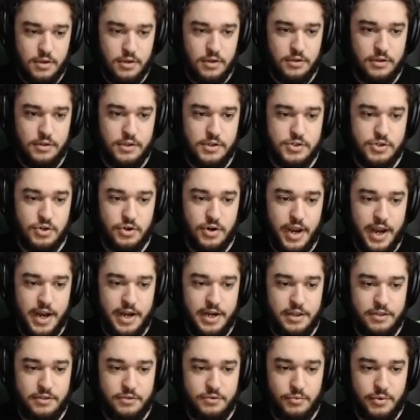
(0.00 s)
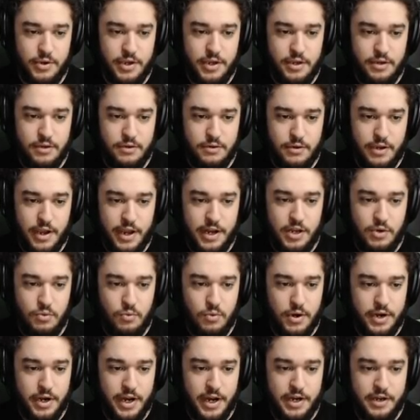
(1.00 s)
These are eighty-three,
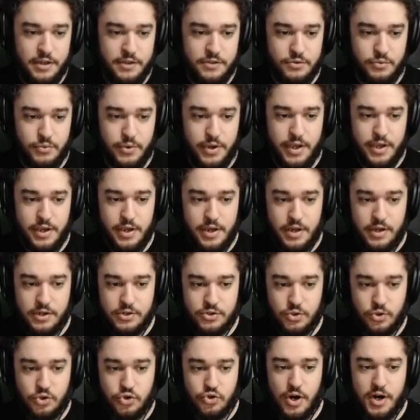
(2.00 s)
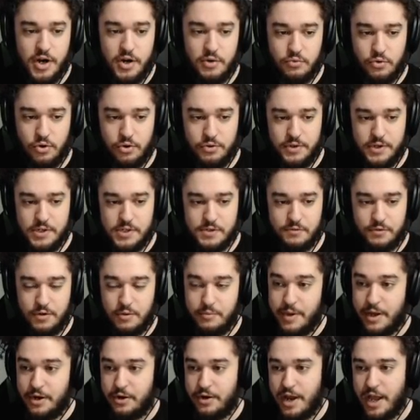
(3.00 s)
eighty-one, eighty-three. So trying to roll these for a
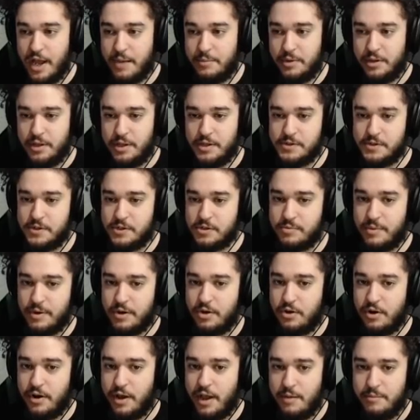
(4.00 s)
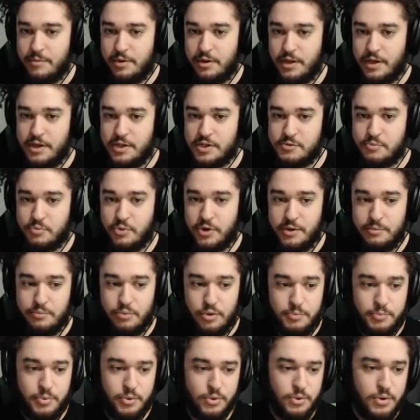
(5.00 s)
better amulet since my current amulet is pretty
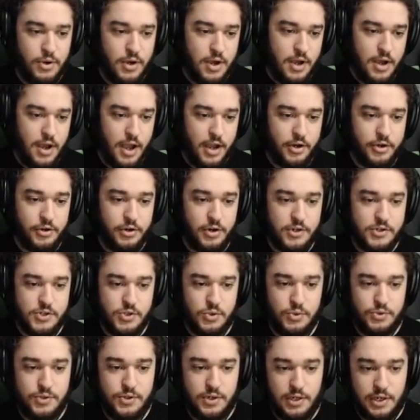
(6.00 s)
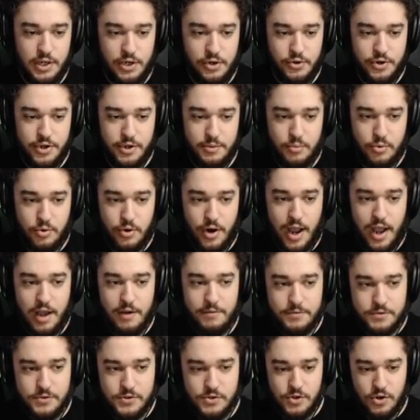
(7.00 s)
poo-poo. I could also delirium
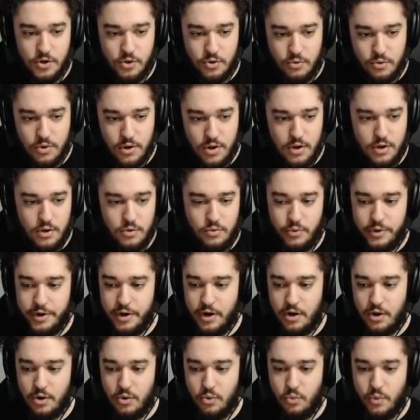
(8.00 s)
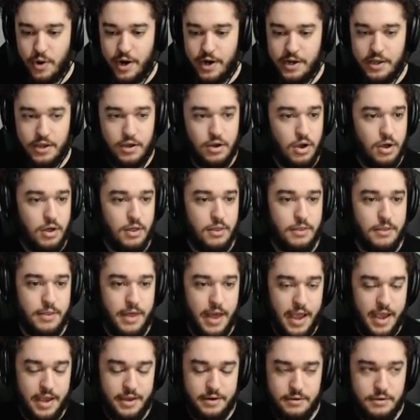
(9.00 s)
craft, so we are waiting on
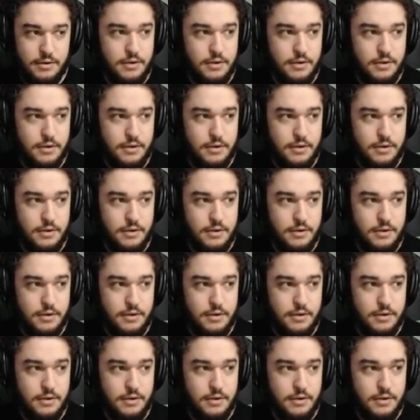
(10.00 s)
that.